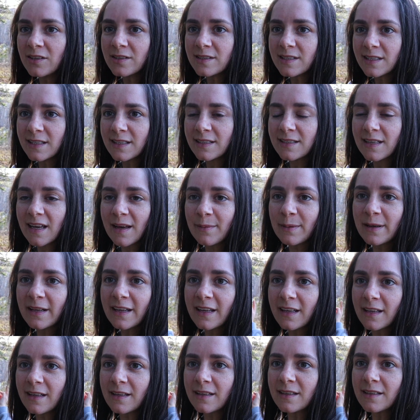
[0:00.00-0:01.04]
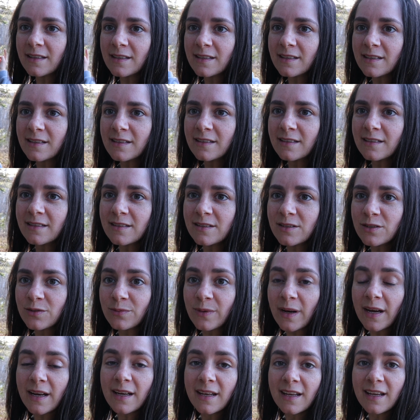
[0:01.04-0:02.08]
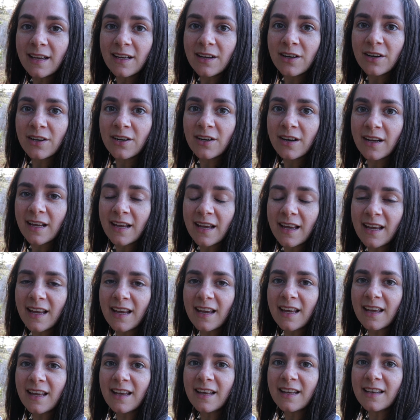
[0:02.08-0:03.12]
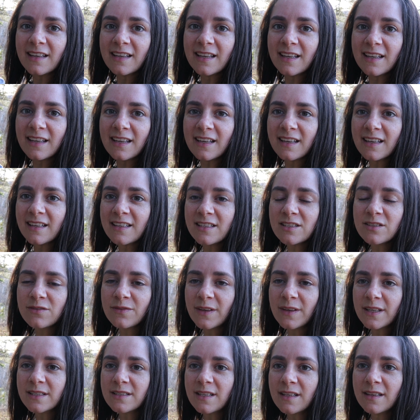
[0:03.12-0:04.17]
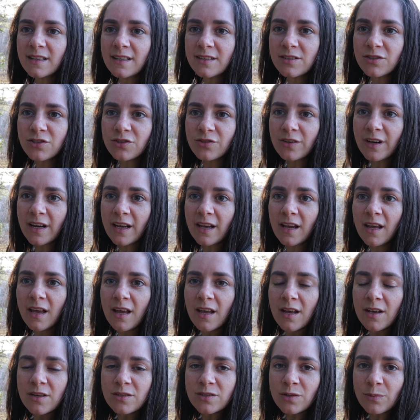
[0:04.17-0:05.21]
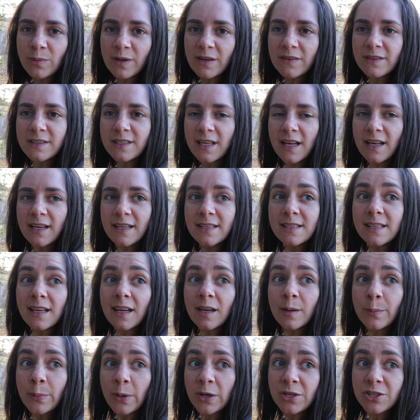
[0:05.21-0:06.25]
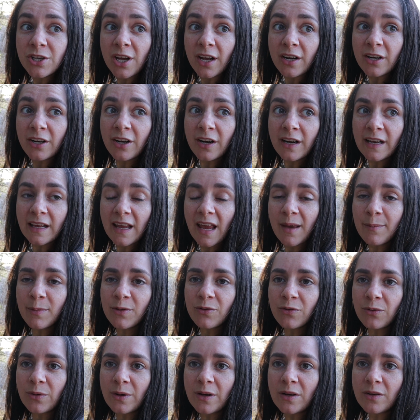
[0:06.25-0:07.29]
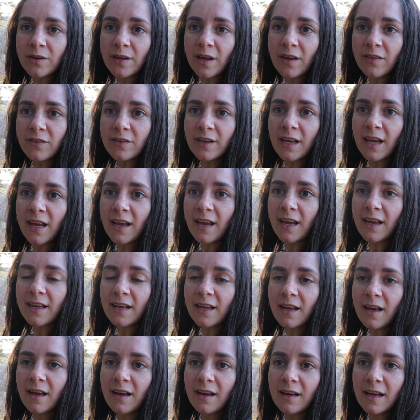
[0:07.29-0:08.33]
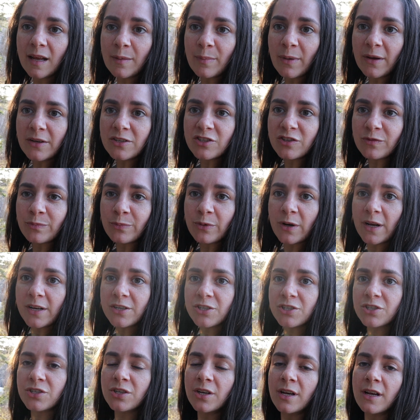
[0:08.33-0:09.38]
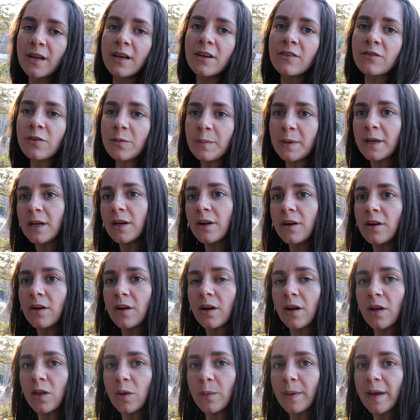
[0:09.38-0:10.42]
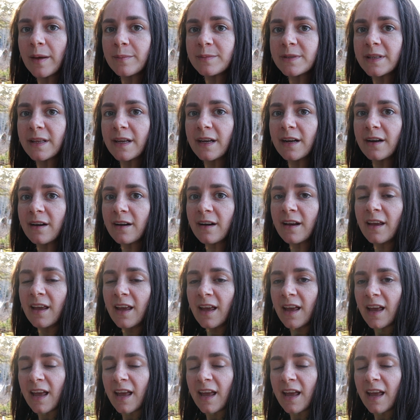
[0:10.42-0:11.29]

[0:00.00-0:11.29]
can see Dominic is right here, and he is fixing this string. So what he's done is he got a brush cutter and he came in through here the other day and he cut a bunch of brush from here all the way up to there,